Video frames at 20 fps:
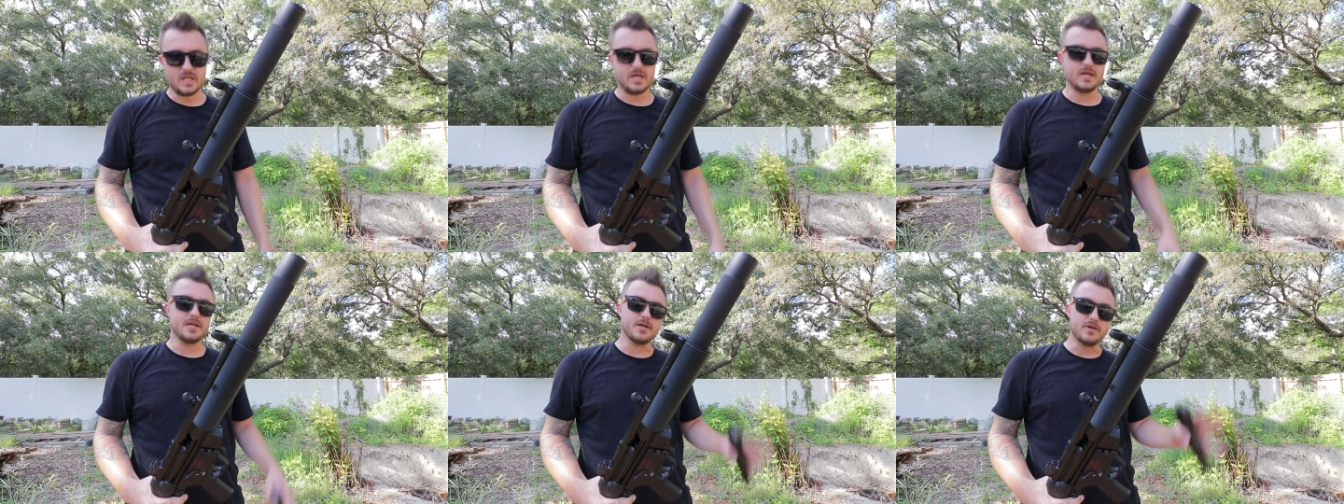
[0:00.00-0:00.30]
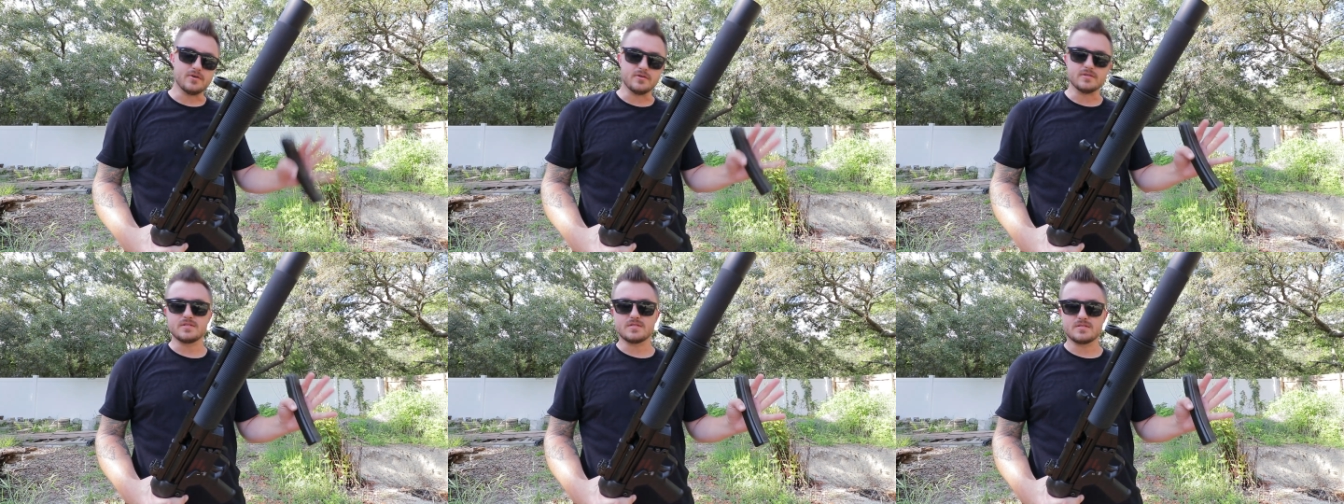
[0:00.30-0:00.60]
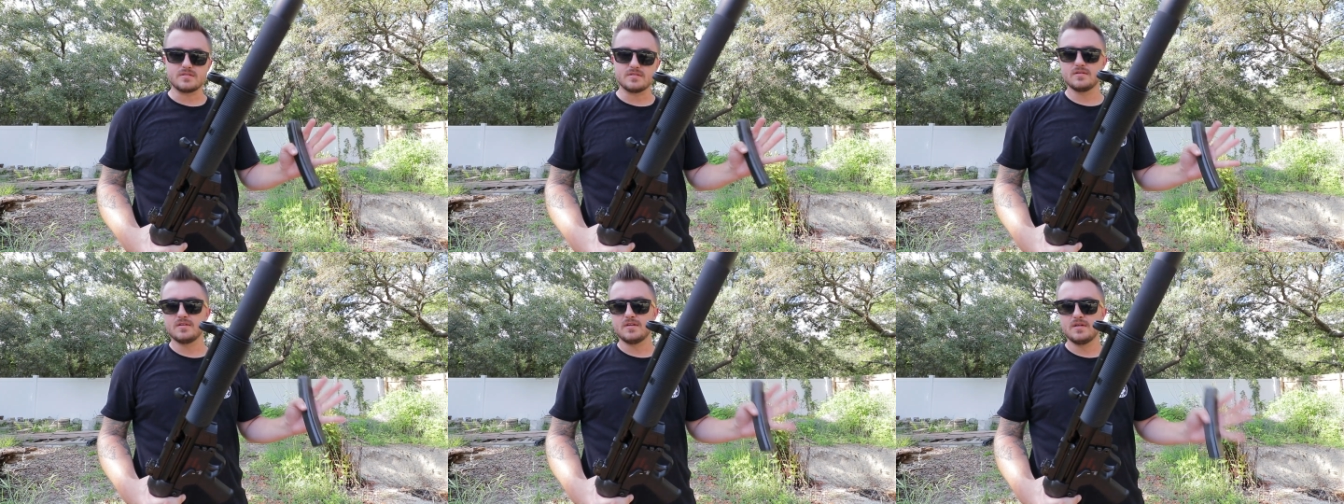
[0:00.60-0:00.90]
I know
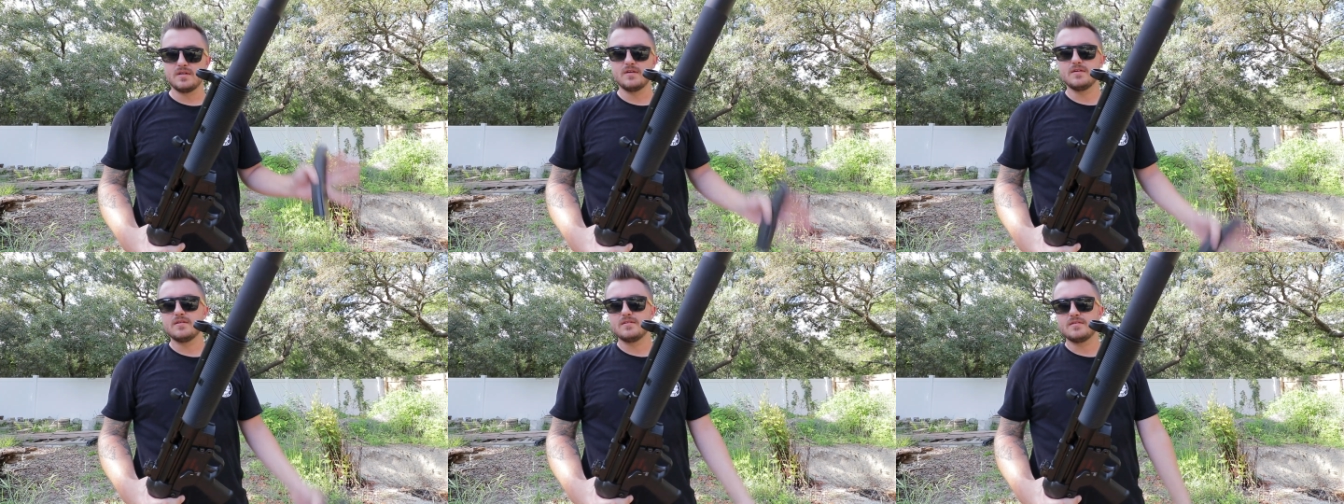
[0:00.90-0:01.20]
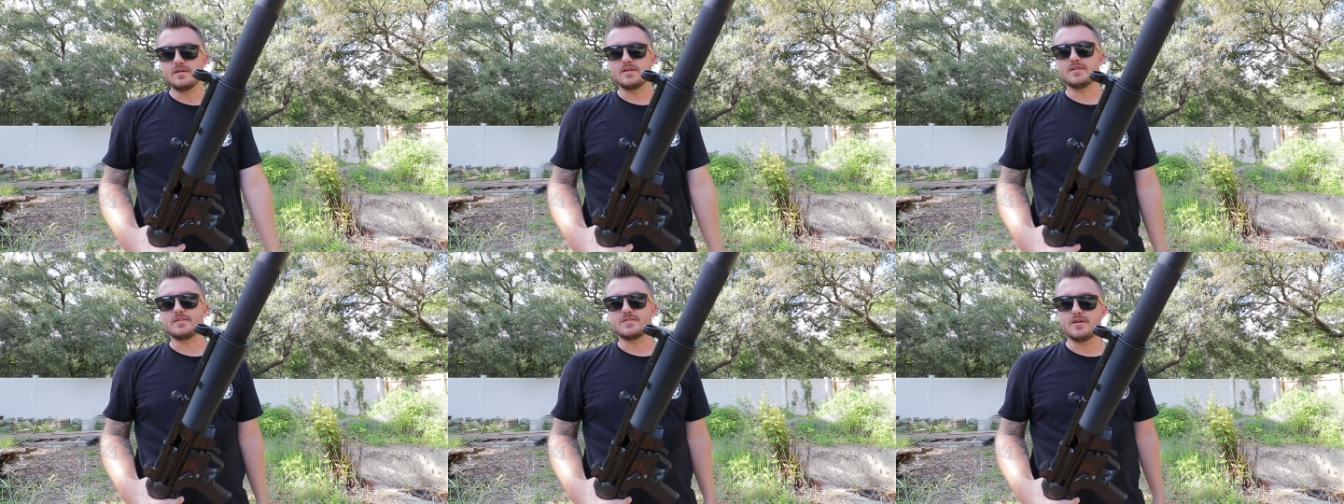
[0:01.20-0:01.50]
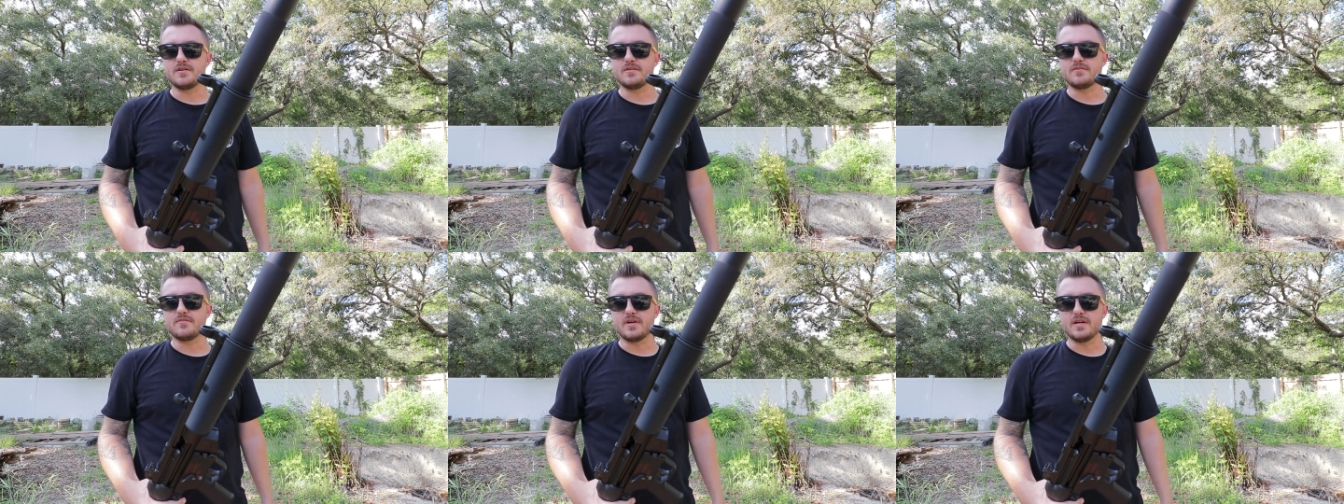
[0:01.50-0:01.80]
it's not a
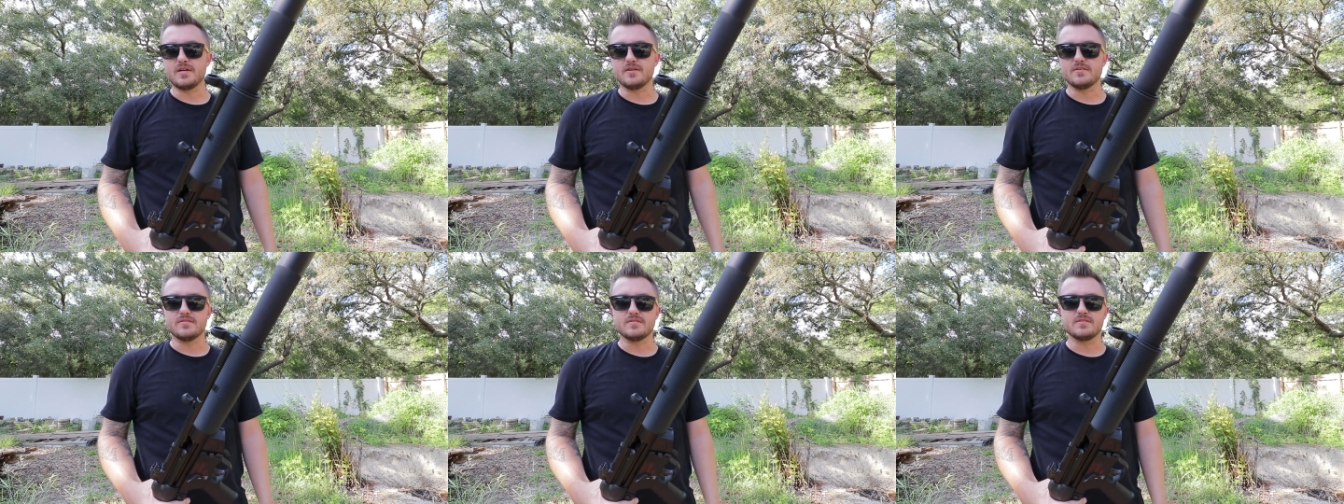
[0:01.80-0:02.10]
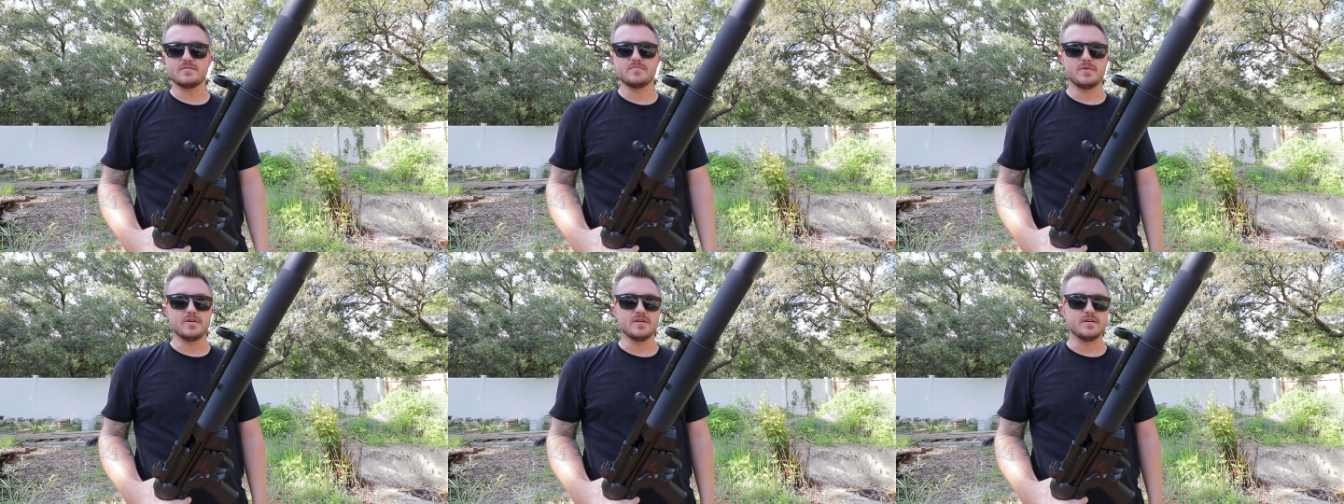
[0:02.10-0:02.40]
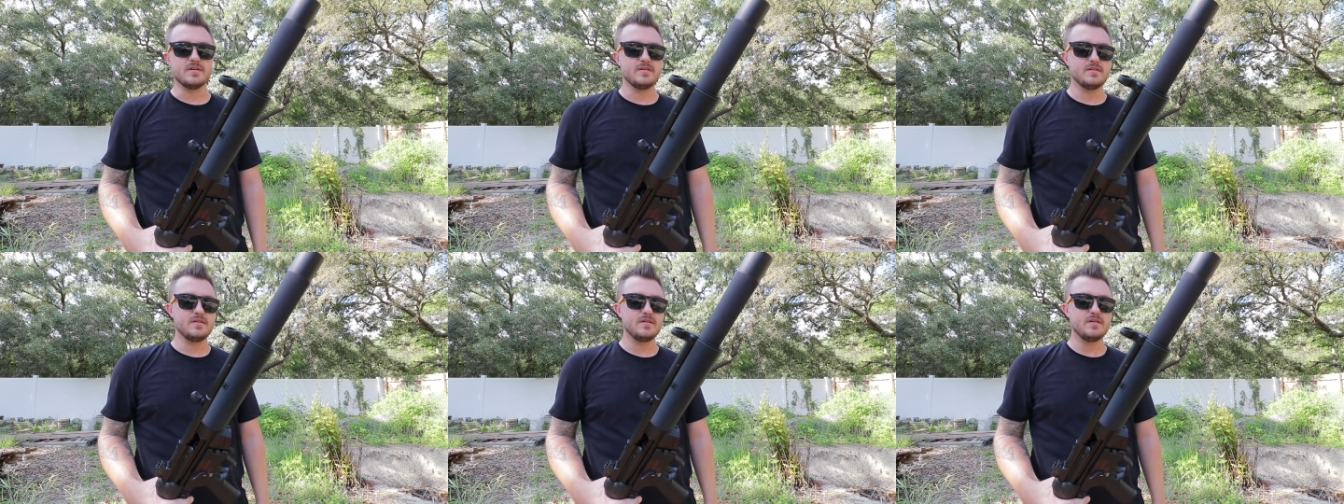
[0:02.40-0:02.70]
ton of rounds, but